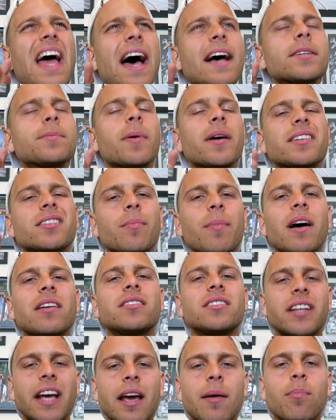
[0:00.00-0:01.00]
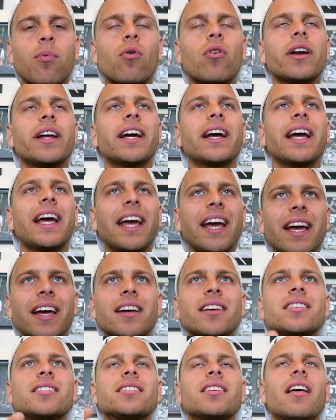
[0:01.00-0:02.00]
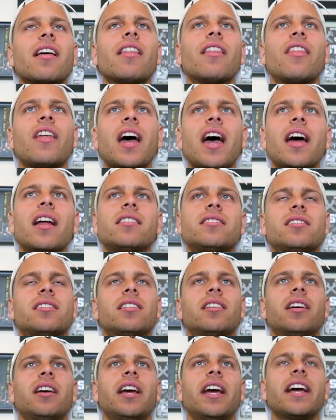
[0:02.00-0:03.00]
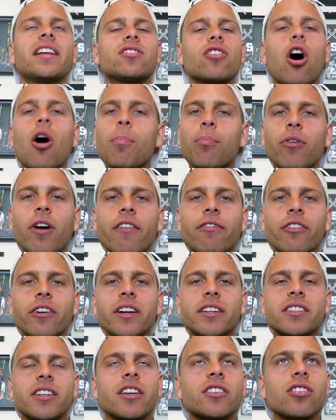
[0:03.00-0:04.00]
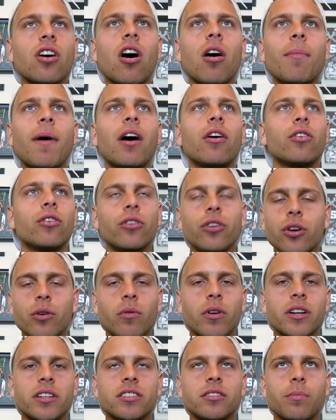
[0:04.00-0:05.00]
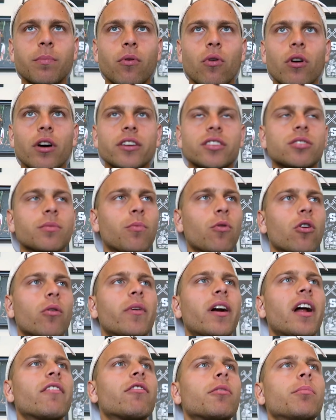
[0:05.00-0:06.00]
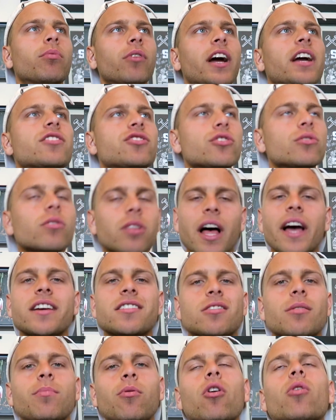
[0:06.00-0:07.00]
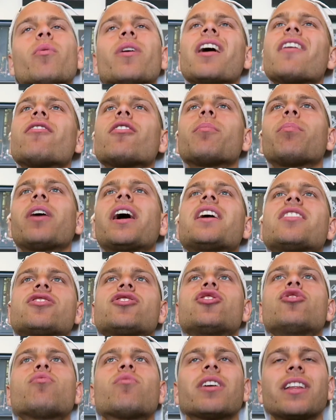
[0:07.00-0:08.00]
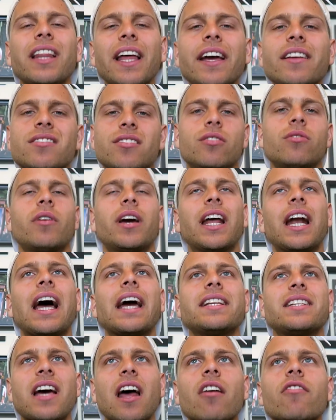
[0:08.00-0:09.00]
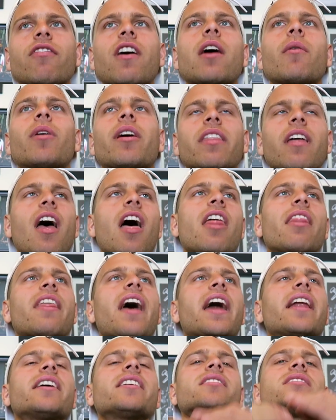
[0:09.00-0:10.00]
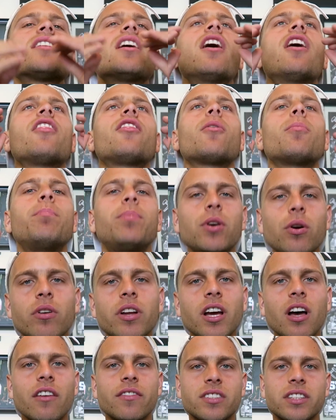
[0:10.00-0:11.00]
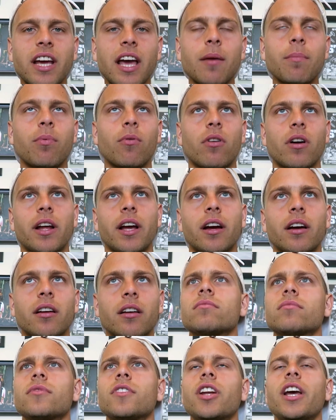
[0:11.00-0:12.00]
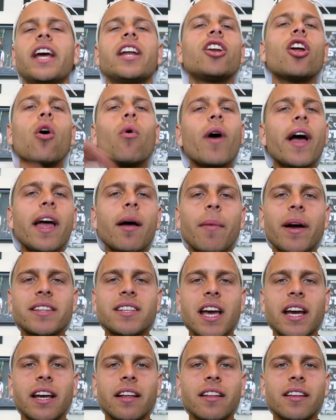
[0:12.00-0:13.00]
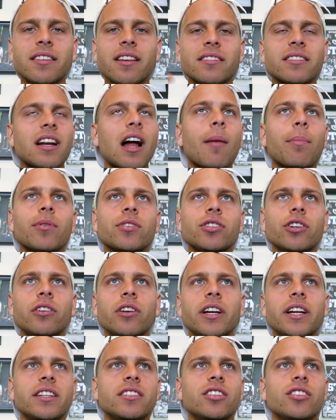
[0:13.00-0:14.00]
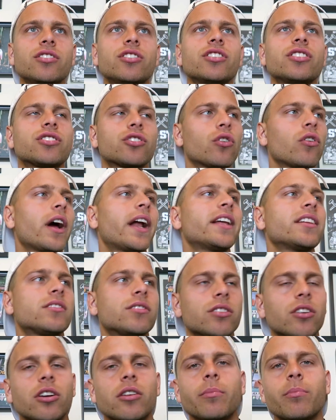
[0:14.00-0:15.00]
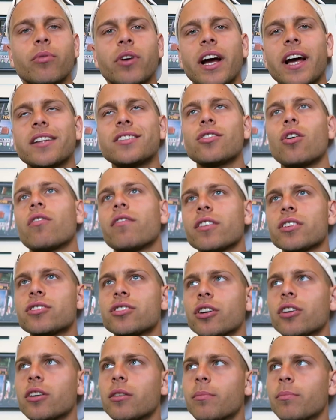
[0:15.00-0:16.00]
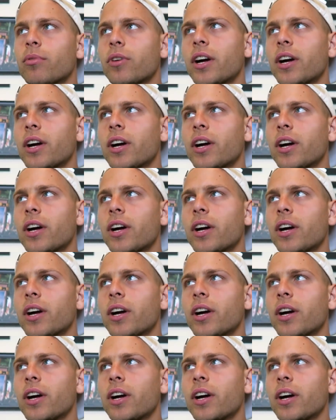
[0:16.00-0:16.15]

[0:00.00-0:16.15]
aspects about skateboarding is that it's all preference. It's all about who you want to support whatever brands you like, support whatever brands you relate to and identify with. That is the beauty of skateboarding. In no way am I taking this as an opportunity to discredit certain brands over certain